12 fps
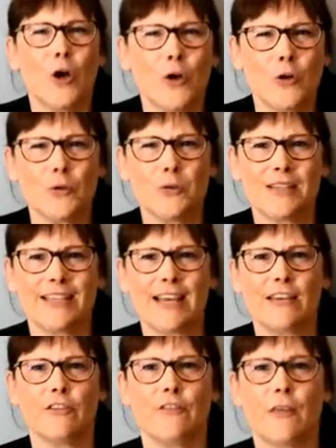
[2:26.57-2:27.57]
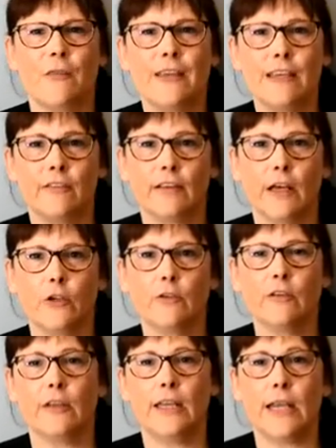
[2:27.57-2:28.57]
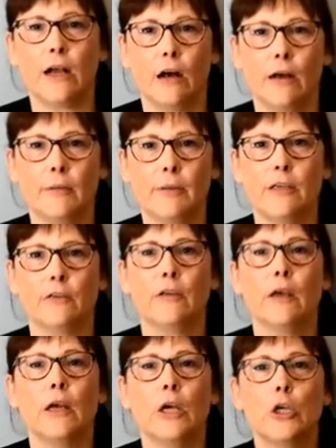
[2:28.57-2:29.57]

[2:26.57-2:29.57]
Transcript: Who says that these countries and economies